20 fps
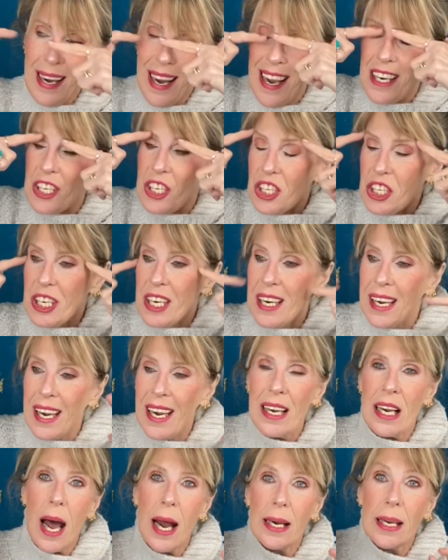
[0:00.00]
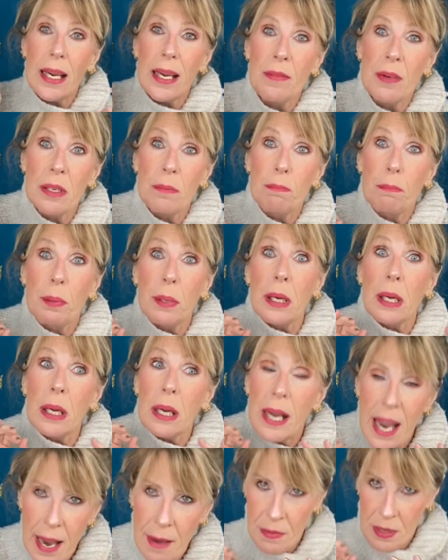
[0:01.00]
and she cannot even
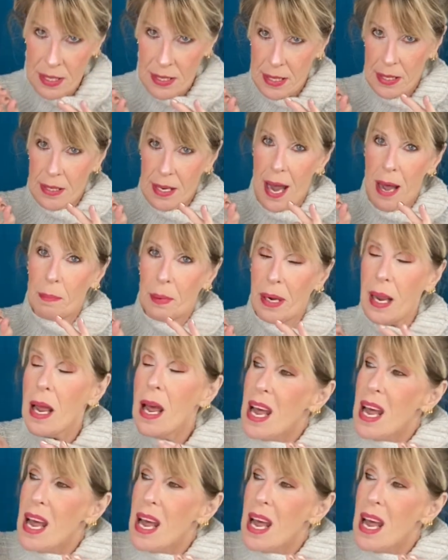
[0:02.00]
believe this is happening.